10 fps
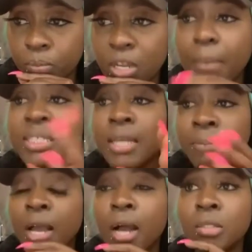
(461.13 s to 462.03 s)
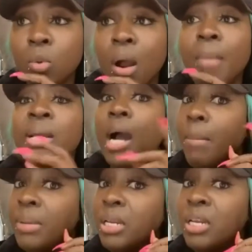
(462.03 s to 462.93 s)
And I stopped talking to her
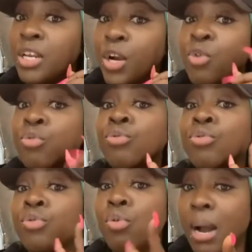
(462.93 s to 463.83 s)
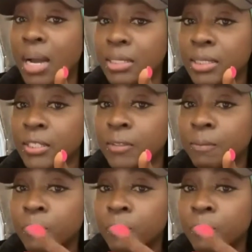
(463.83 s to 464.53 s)
because I did hear rumors